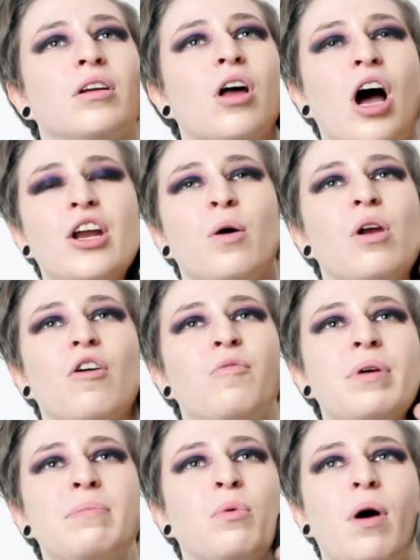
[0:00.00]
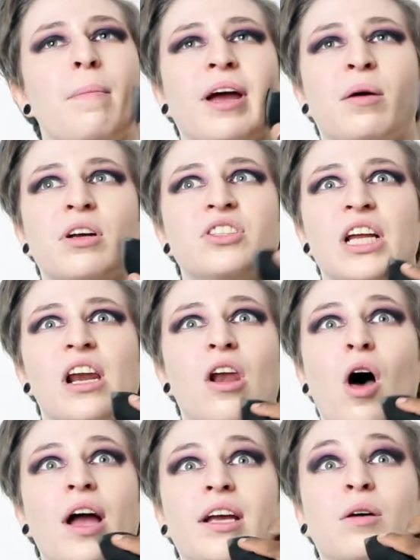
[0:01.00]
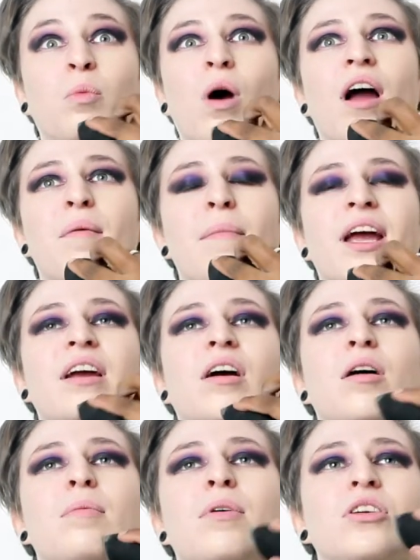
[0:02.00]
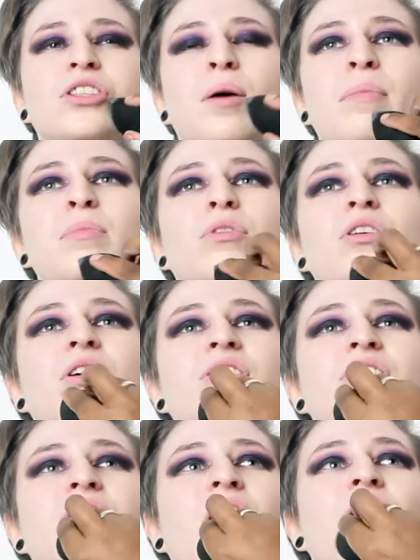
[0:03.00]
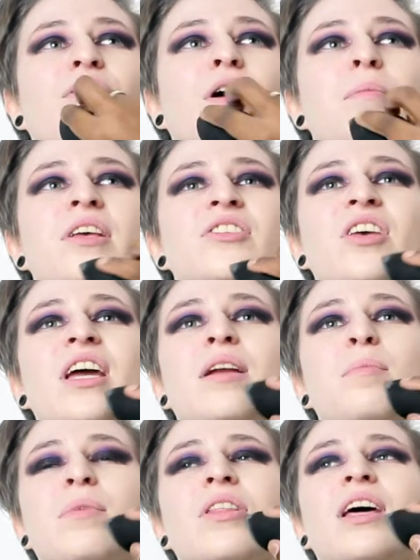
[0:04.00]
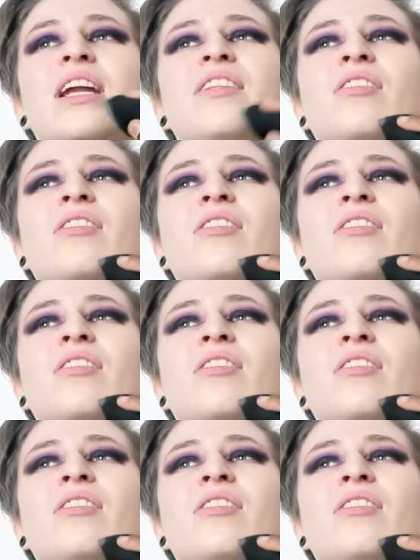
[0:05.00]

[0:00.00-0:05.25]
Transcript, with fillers: like, I know a lot of people wear makeup because they like wearing makeup, yeah. but some people do it to cover up their skin. Yeah. But then